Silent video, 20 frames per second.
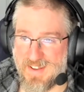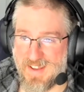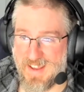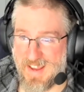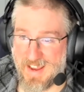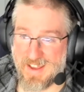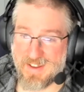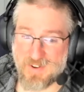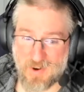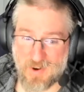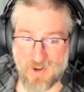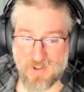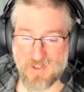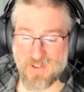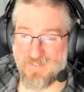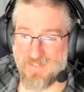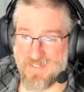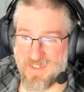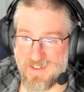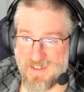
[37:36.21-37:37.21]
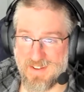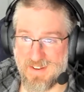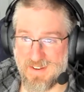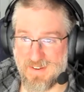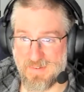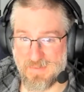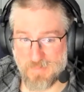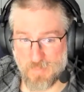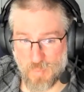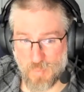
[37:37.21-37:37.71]
and all of the
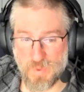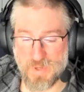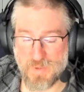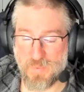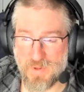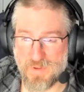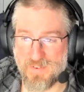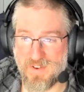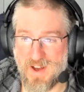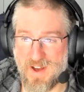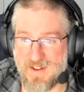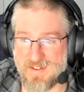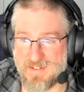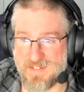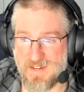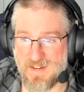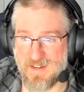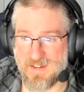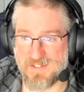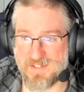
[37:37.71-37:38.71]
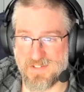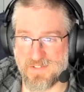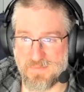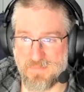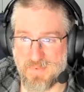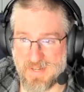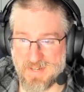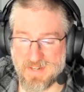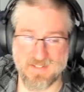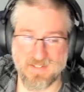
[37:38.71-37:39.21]
we will not touch
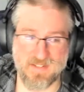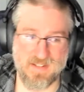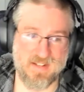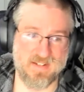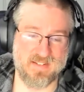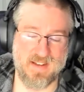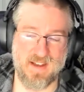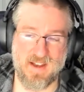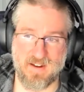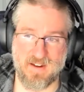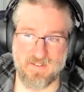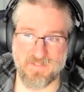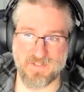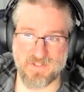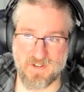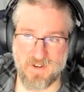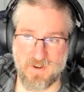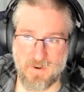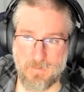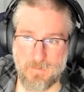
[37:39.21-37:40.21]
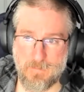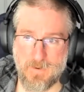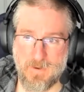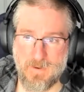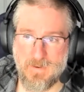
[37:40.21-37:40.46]
because that's out of scope,